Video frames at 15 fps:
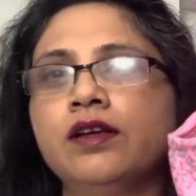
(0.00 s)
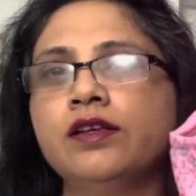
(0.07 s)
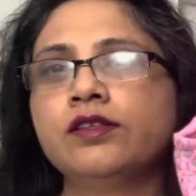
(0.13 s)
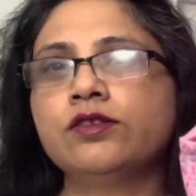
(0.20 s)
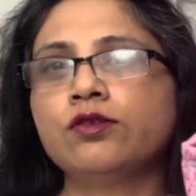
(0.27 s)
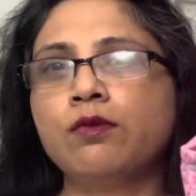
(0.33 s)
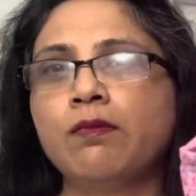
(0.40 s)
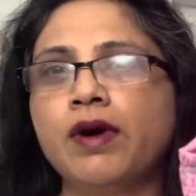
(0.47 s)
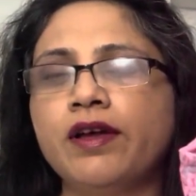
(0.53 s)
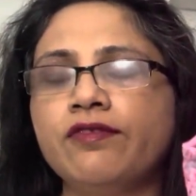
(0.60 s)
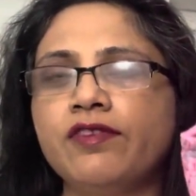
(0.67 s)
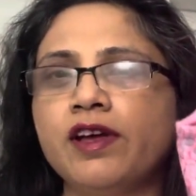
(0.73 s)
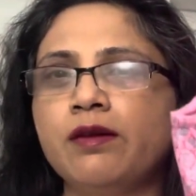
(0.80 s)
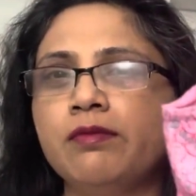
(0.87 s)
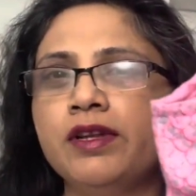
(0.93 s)
So my
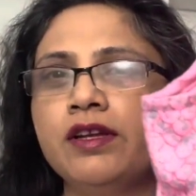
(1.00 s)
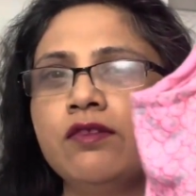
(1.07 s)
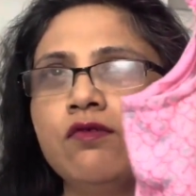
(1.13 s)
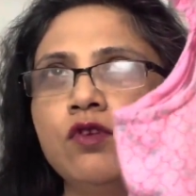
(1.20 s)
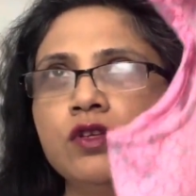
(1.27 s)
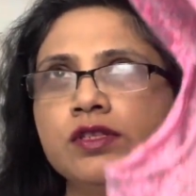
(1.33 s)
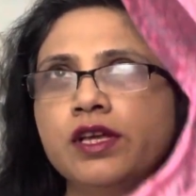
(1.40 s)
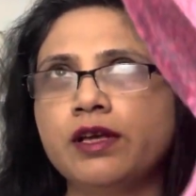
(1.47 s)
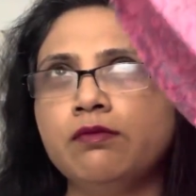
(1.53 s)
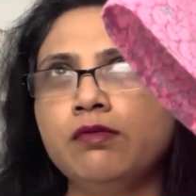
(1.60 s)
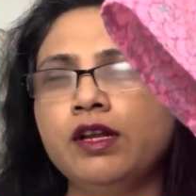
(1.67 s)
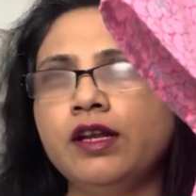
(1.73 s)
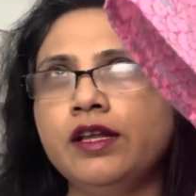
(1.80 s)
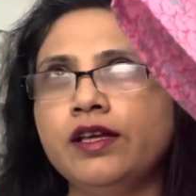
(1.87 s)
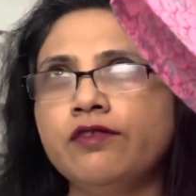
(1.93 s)
fabric was, I
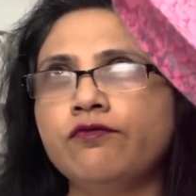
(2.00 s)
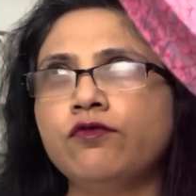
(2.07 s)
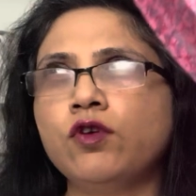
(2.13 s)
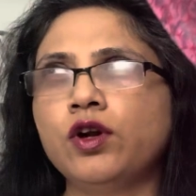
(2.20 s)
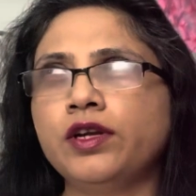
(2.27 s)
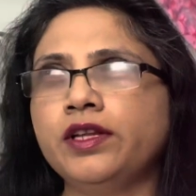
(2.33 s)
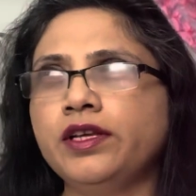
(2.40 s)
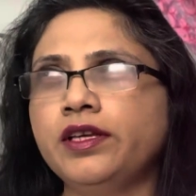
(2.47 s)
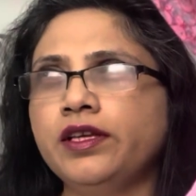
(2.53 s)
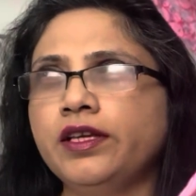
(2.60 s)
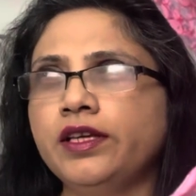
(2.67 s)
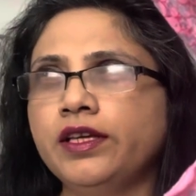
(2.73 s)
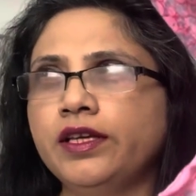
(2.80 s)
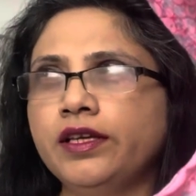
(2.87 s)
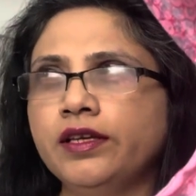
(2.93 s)
believe,
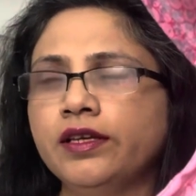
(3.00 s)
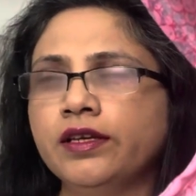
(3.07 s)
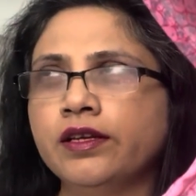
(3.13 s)
42